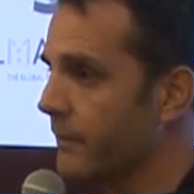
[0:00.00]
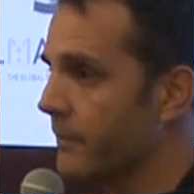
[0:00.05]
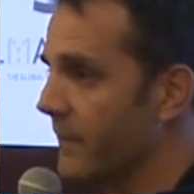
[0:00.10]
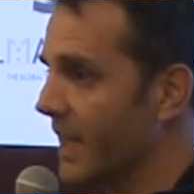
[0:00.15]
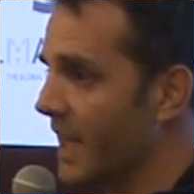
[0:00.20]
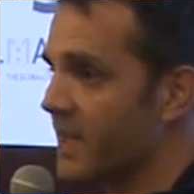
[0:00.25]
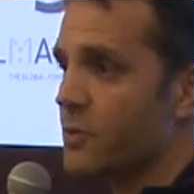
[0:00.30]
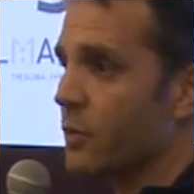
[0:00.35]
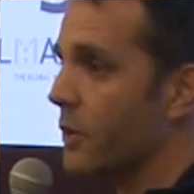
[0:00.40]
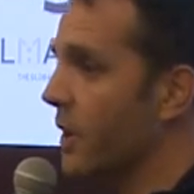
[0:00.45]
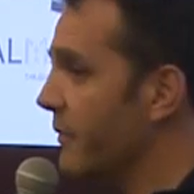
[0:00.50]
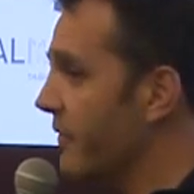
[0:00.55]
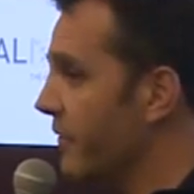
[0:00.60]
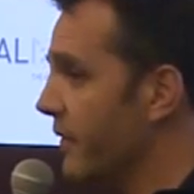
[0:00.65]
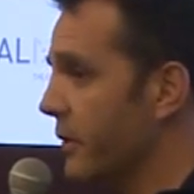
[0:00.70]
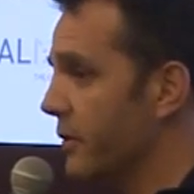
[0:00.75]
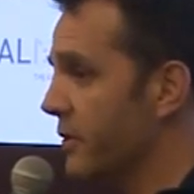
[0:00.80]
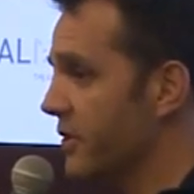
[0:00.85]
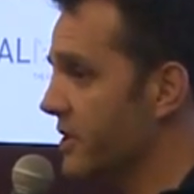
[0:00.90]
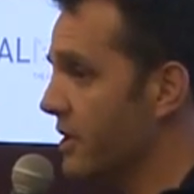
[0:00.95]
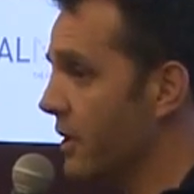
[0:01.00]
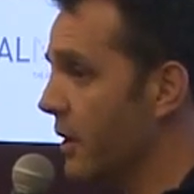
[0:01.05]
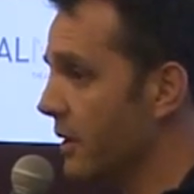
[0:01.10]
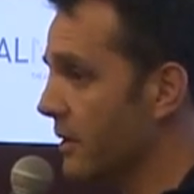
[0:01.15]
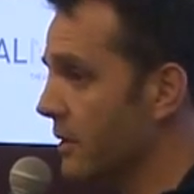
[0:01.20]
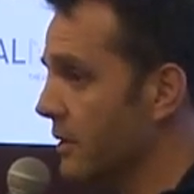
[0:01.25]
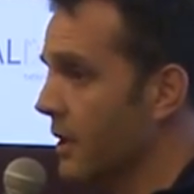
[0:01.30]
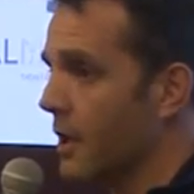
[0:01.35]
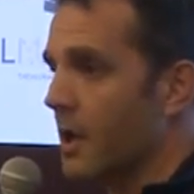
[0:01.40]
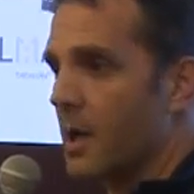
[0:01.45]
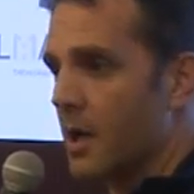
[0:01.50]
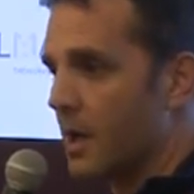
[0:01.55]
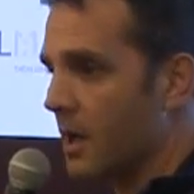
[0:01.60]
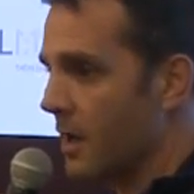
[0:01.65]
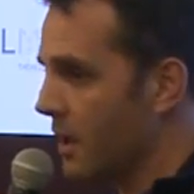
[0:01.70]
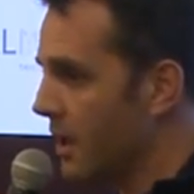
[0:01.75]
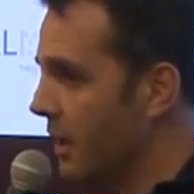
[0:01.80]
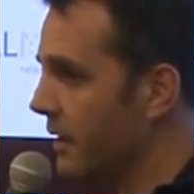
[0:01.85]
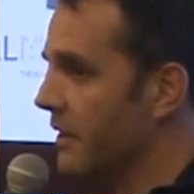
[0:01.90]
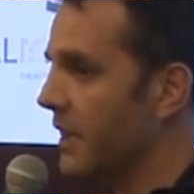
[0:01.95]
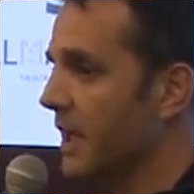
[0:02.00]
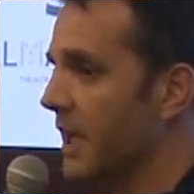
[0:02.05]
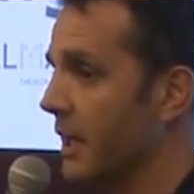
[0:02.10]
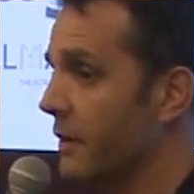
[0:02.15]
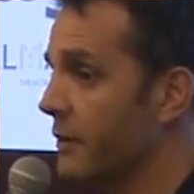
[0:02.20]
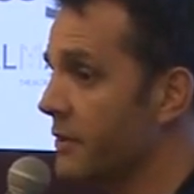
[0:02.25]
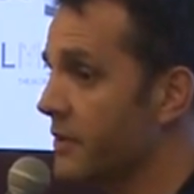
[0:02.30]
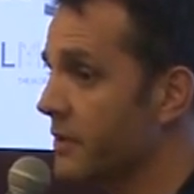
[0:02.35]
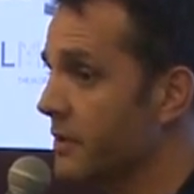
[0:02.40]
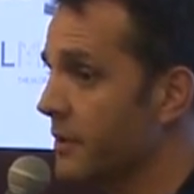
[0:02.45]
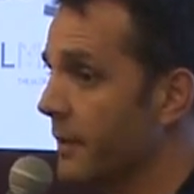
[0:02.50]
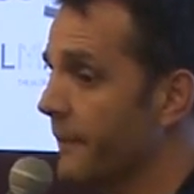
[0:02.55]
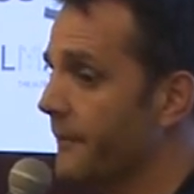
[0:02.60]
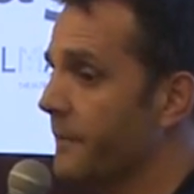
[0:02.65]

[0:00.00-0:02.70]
That's what I'm focused on, nothing else.